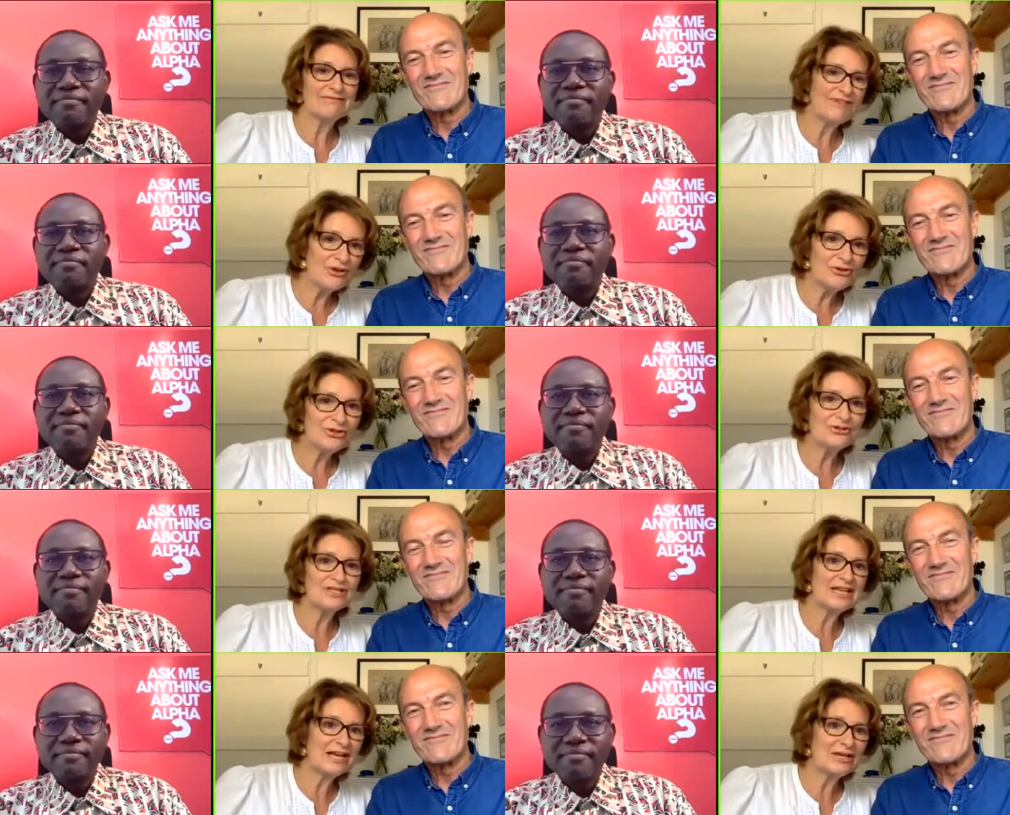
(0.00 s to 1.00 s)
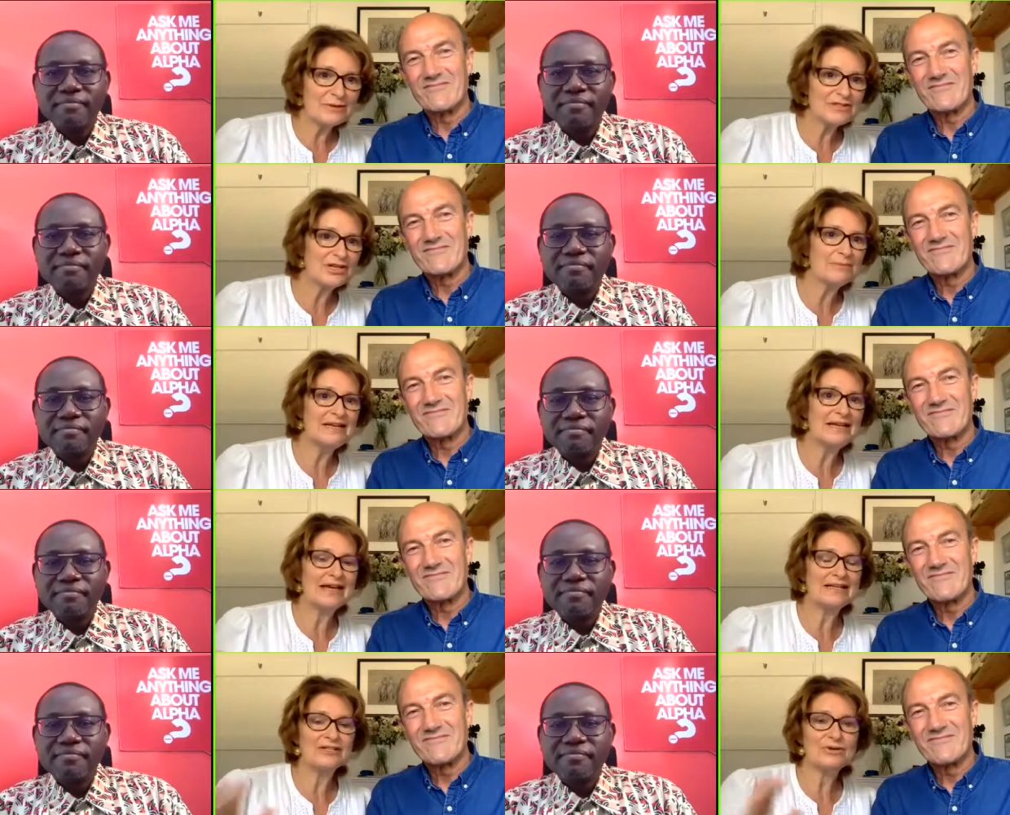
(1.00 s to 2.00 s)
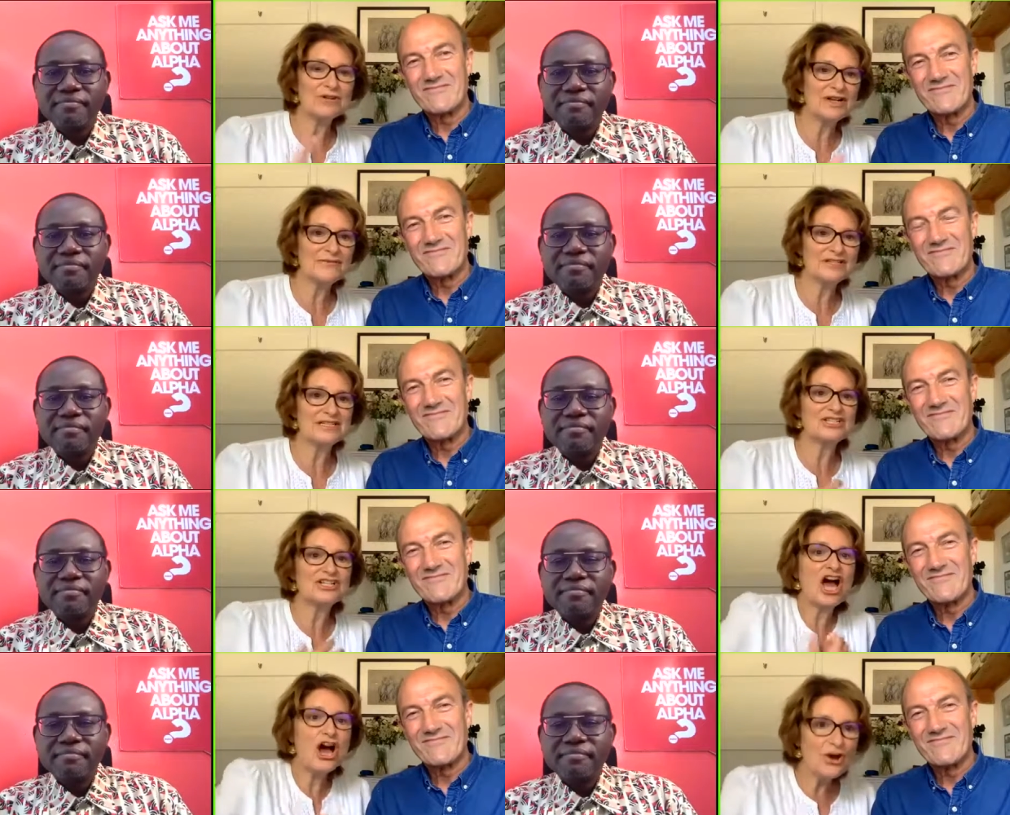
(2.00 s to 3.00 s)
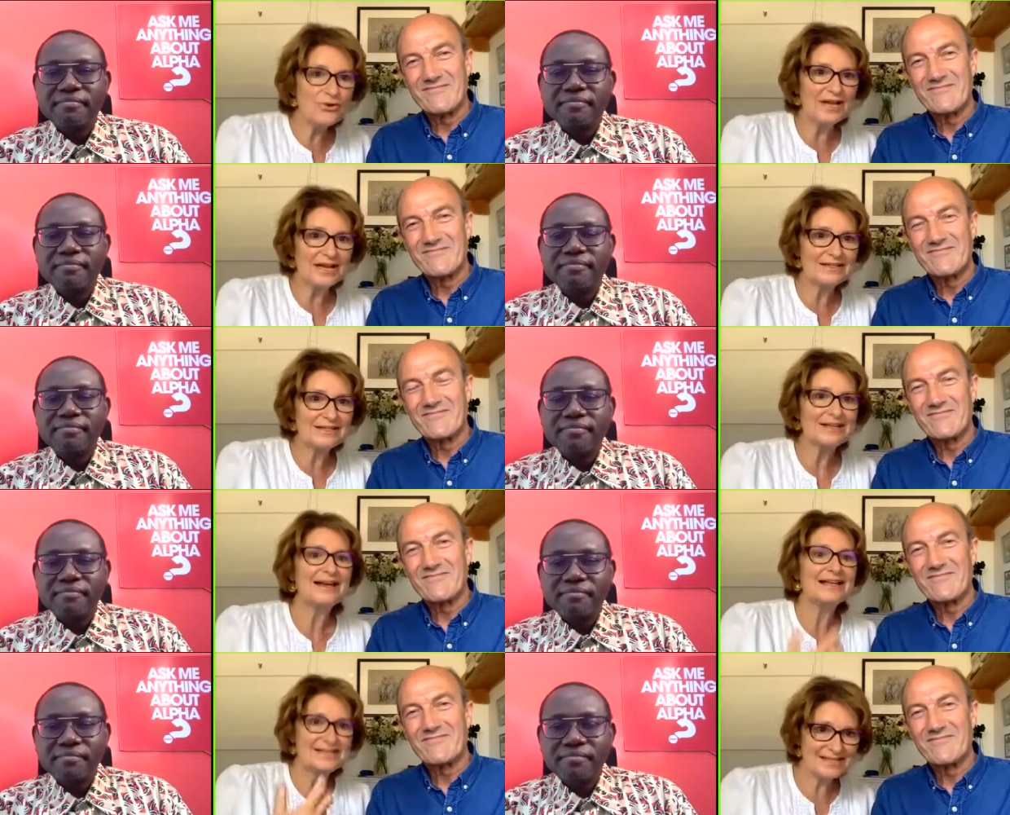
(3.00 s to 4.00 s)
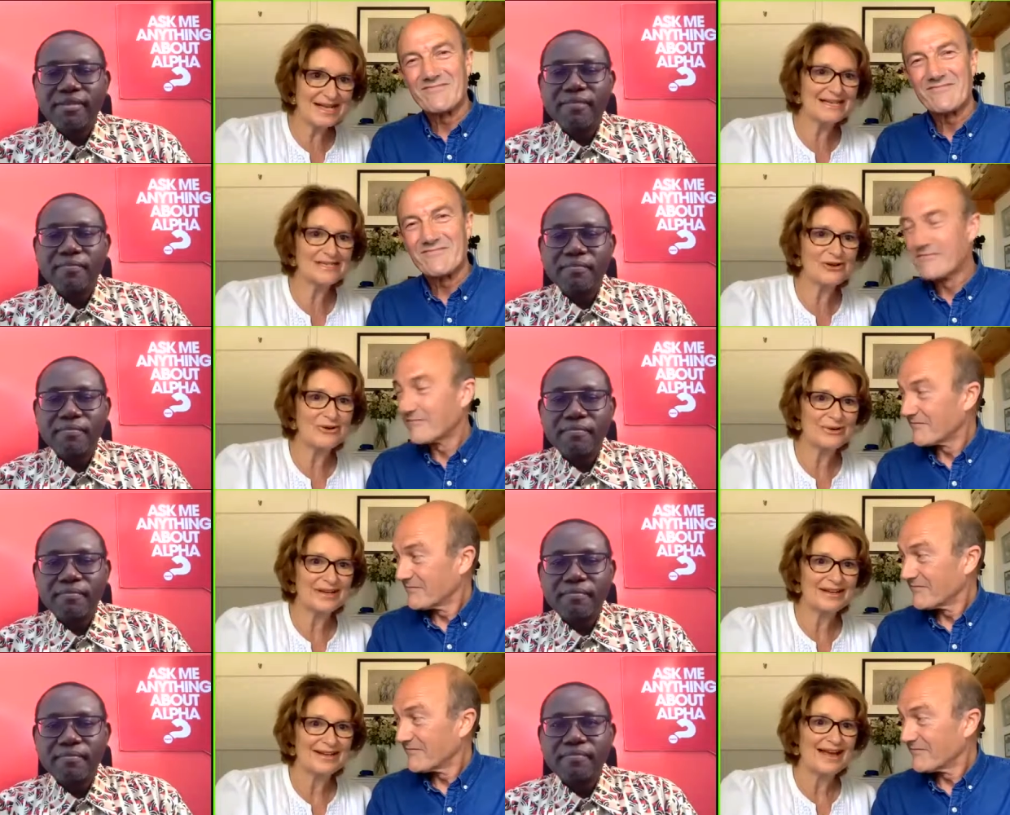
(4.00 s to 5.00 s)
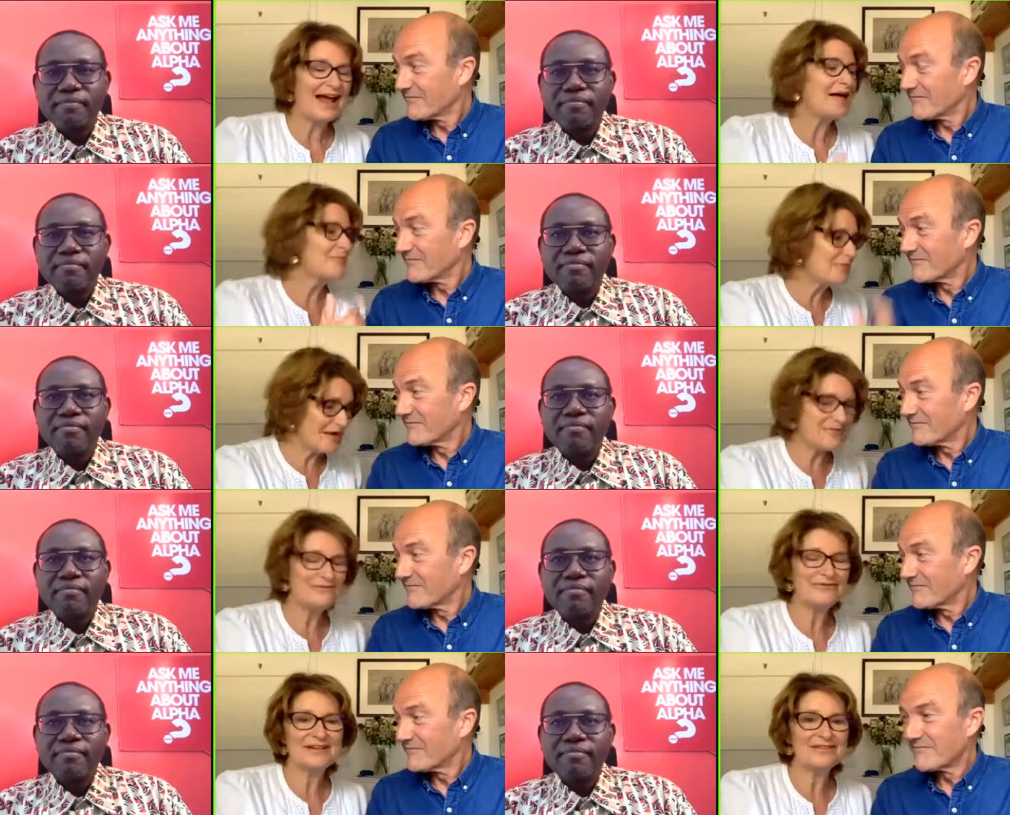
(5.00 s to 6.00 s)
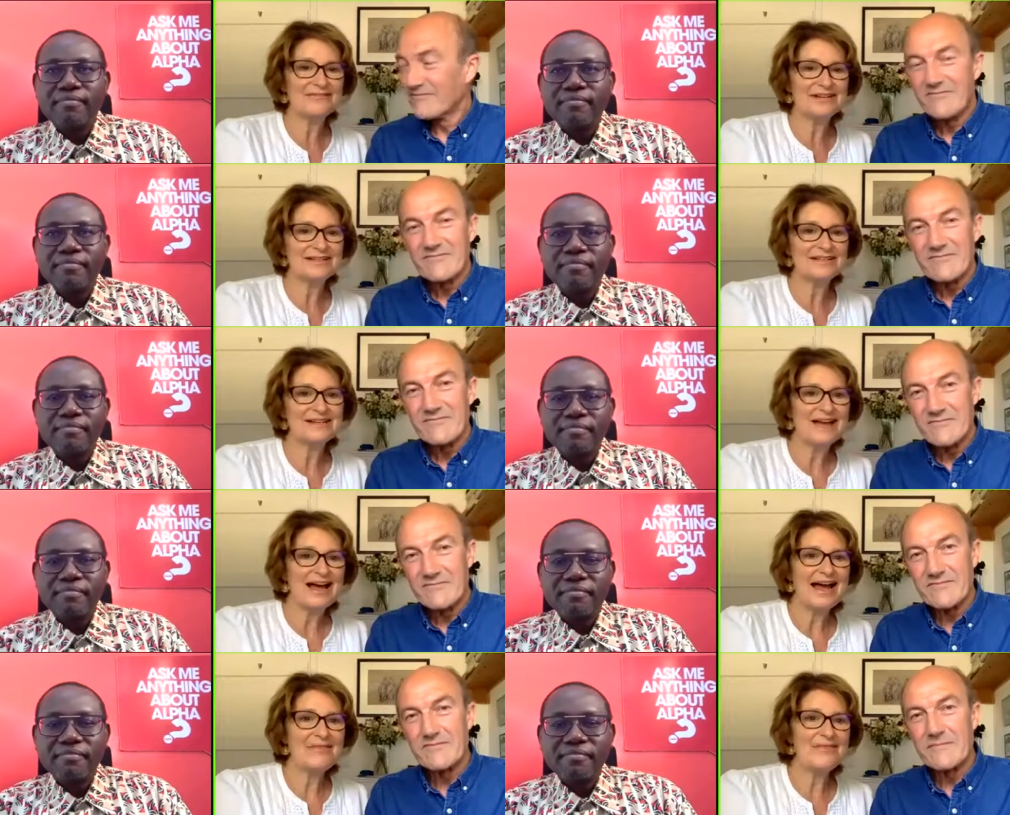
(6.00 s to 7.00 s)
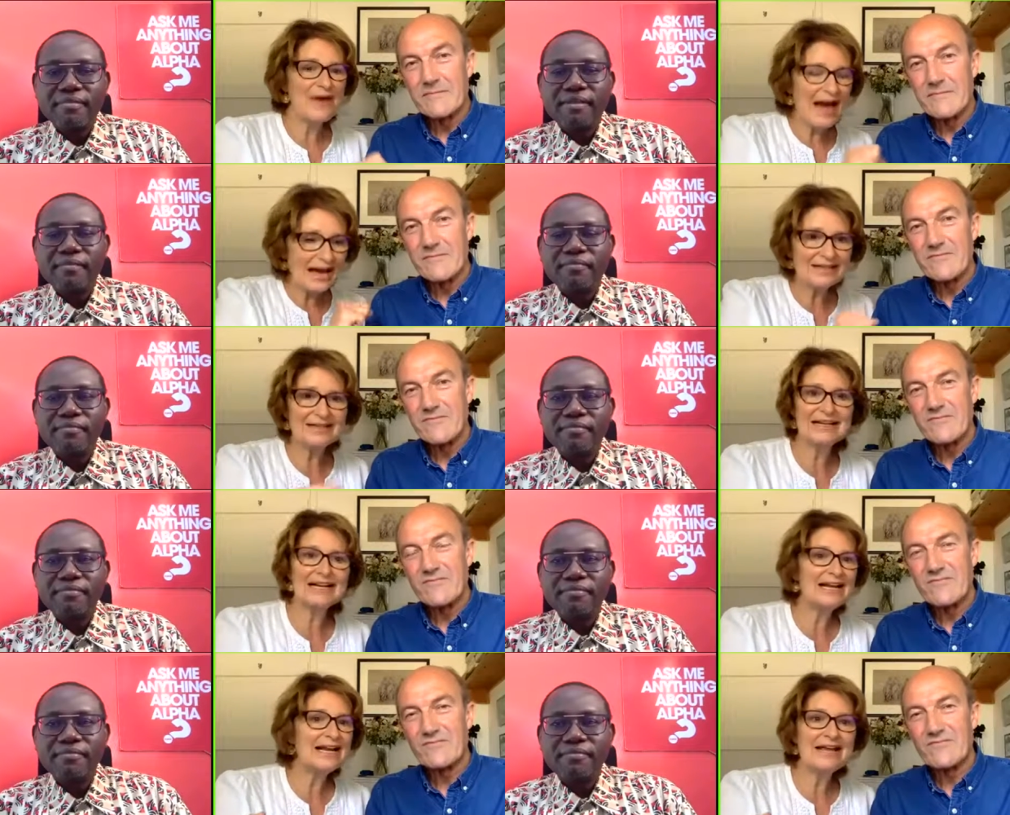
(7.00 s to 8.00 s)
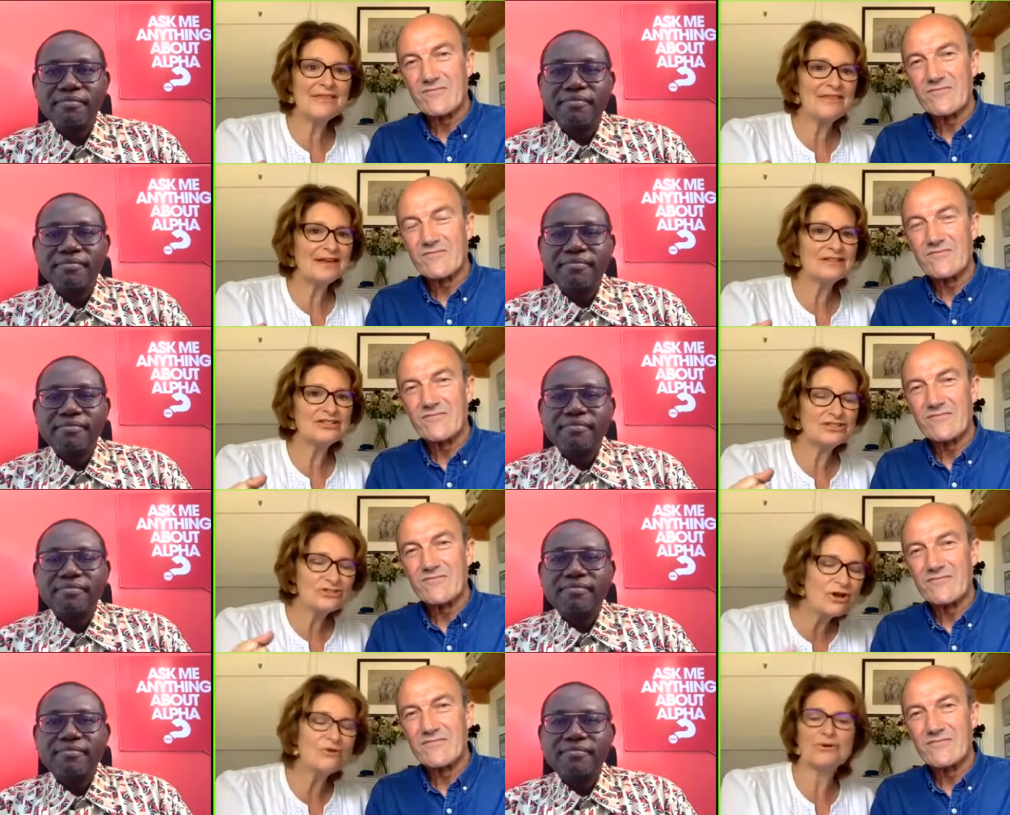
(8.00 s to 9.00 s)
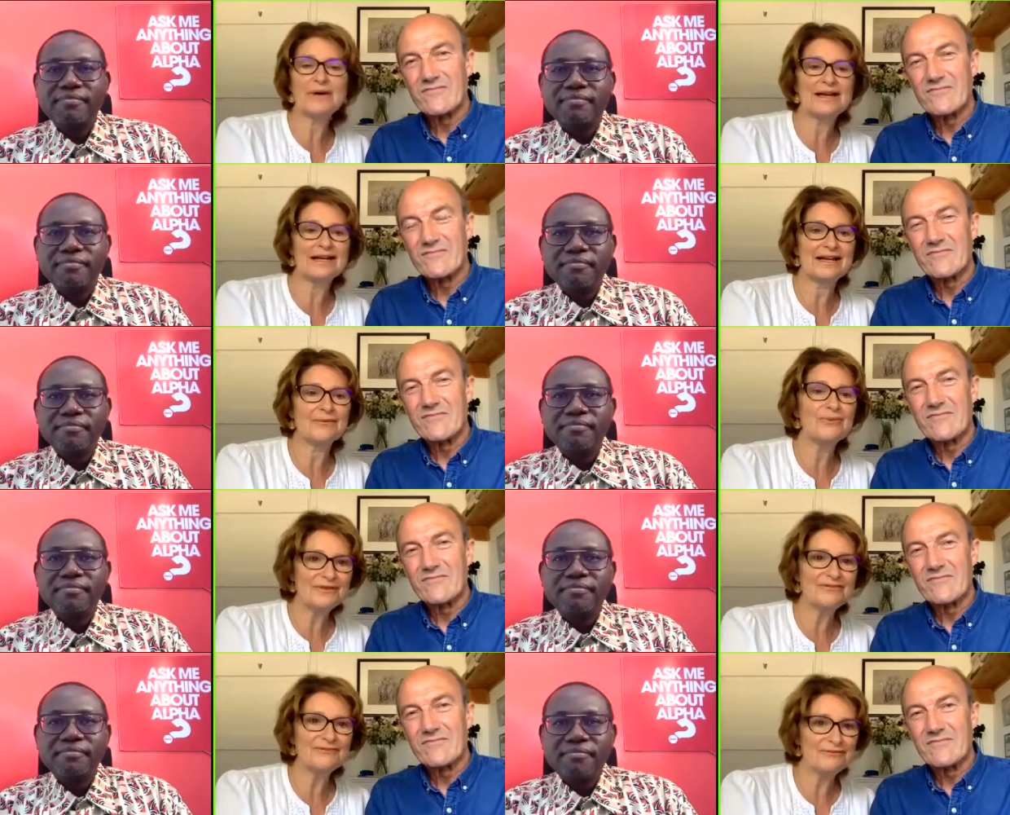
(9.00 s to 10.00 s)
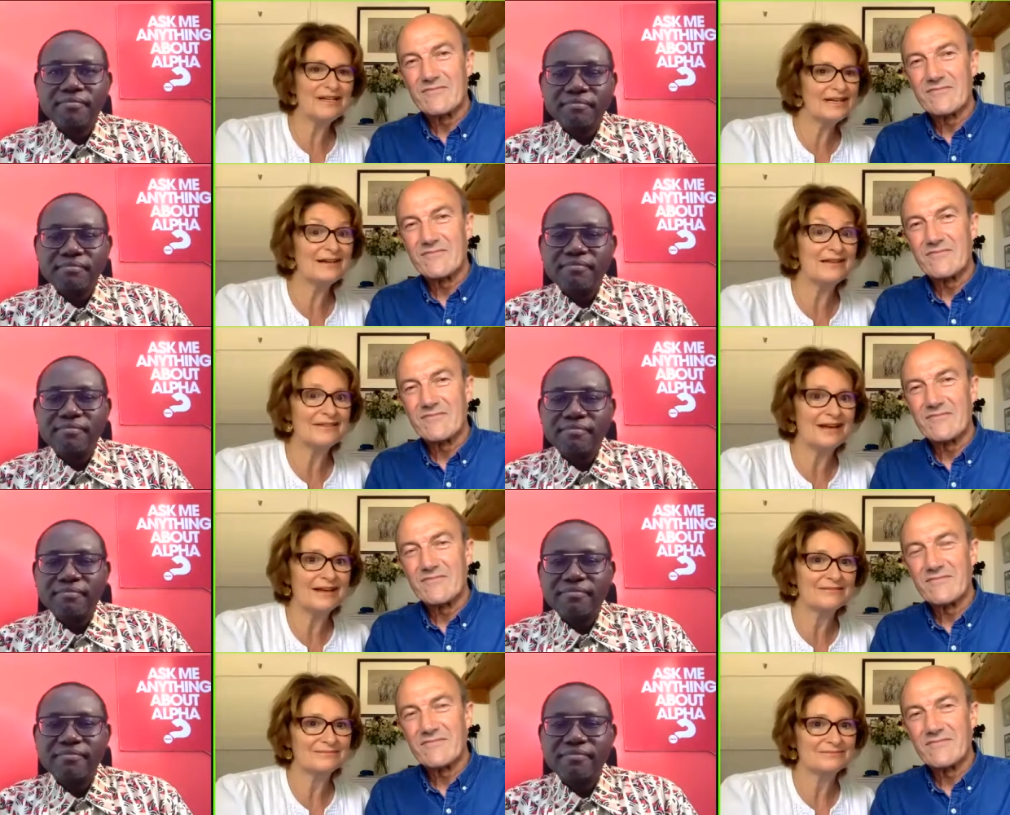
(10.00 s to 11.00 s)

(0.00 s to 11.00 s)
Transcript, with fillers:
Speaker 1: phone you to tell you I was going to be late or whatever it is, to own it and say sorry and mm. then the forgiveness. Mm, and that can clear things so quickly. And we've really learned that.